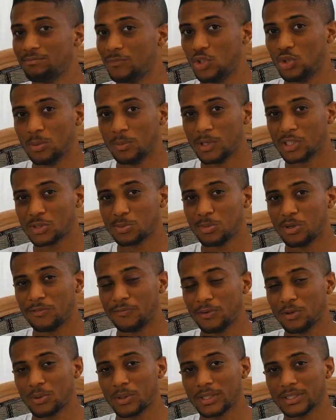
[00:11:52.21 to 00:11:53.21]
you're much more
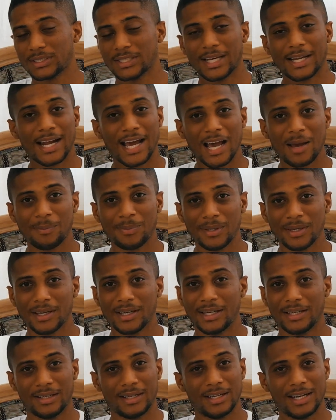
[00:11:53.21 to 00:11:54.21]
focused and happier
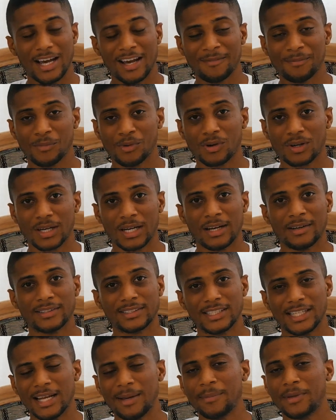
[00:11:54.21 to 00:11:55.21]
and have more
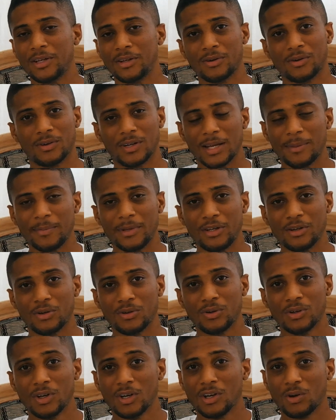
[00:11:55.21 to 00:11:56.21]
clarity, let me know, or let me
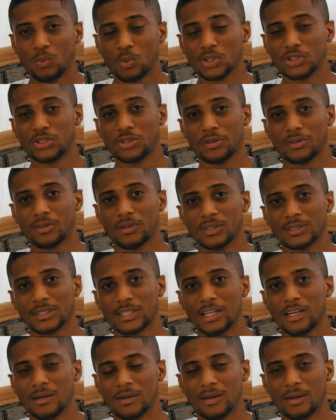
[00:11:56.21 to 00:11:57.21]
know what your thoughts
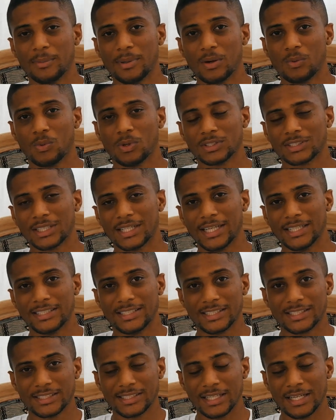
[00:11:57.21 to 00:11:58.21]
are about what I
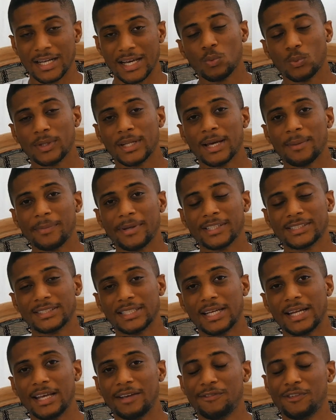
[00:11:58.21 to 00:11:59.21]
just said. With that being
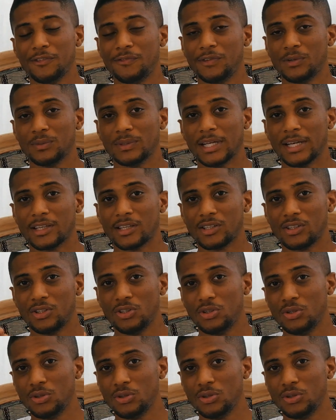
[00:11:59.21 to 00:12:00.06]
said, if you feel that you